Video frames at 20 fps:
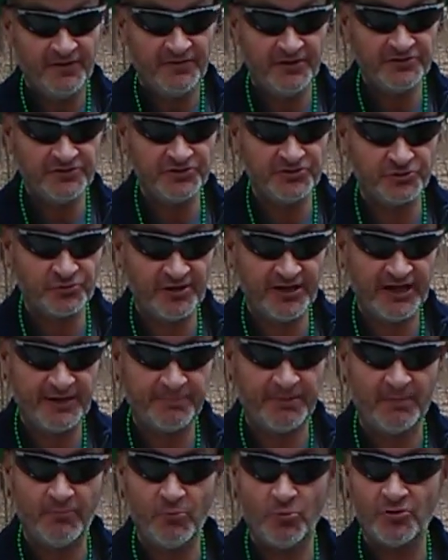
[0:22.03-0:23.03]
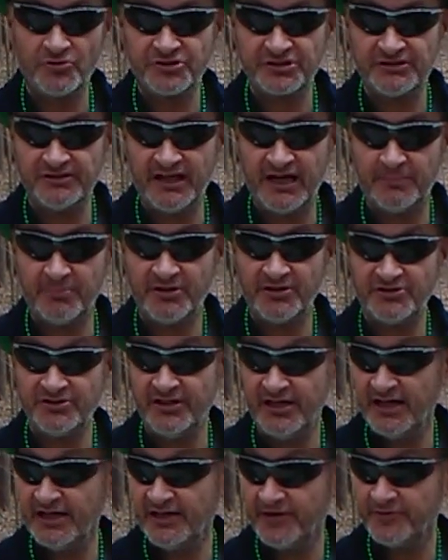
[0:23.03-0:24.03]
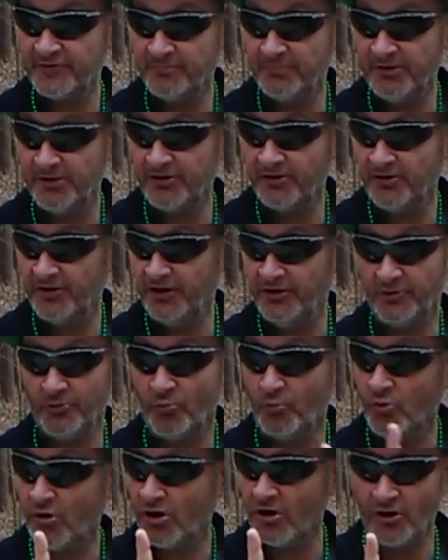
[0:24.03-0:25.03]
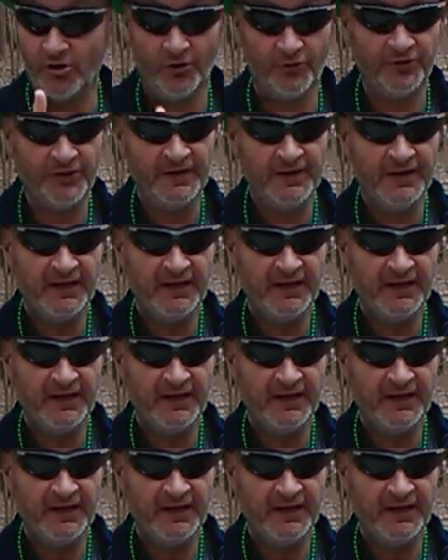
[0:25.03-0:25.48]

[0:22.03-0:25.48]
This is drank by more celebrities than any other beer in the world.